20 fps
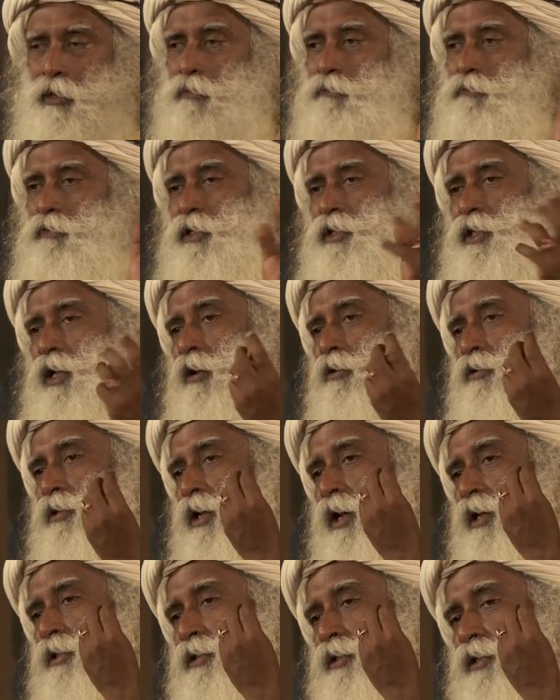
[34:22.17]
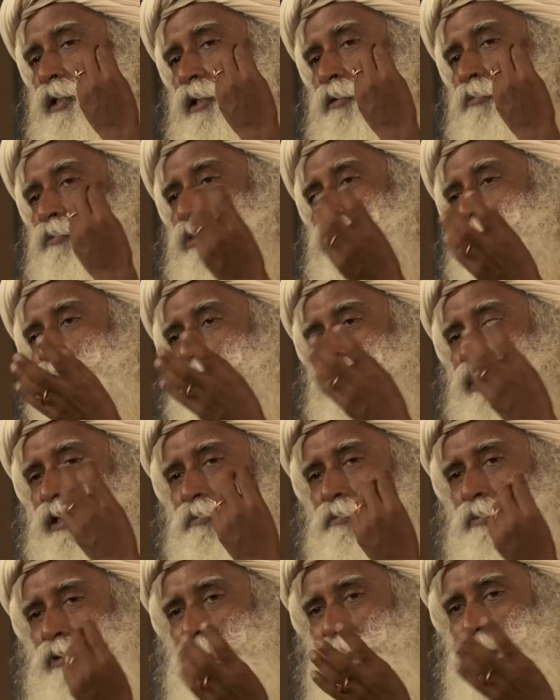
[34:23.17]
without uttering mukti,
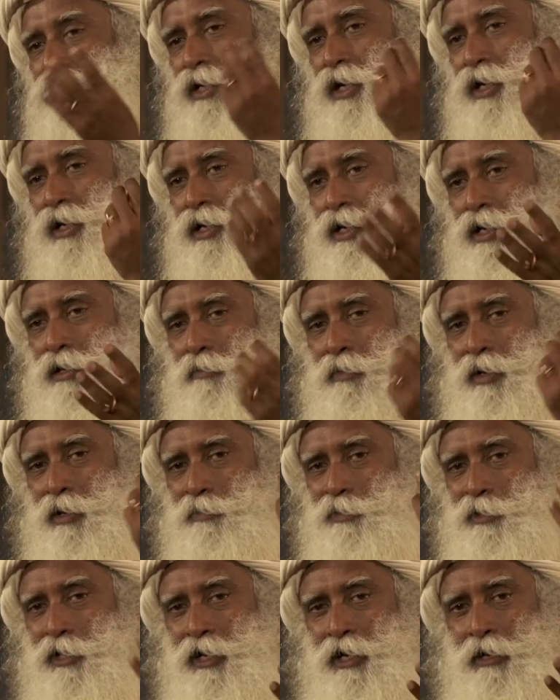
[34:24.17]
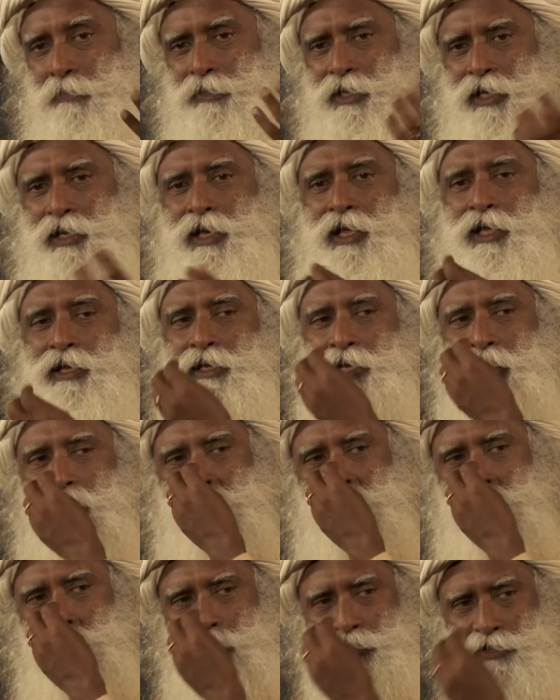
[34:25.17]
moksha, karma, prarabdha,
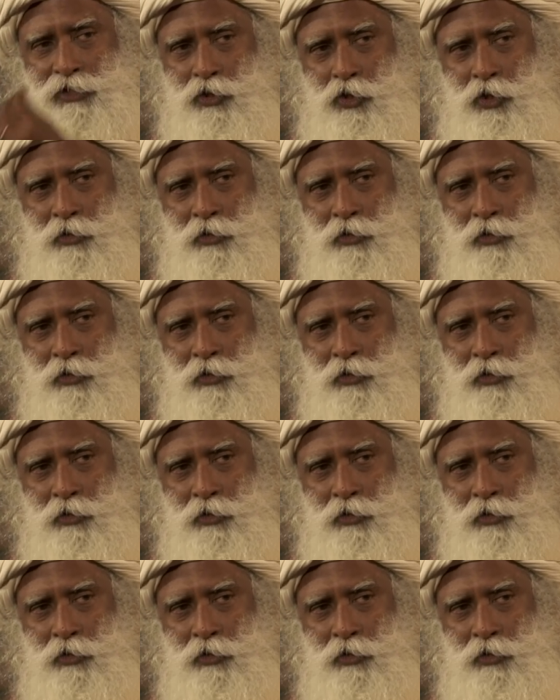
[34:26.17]
never was a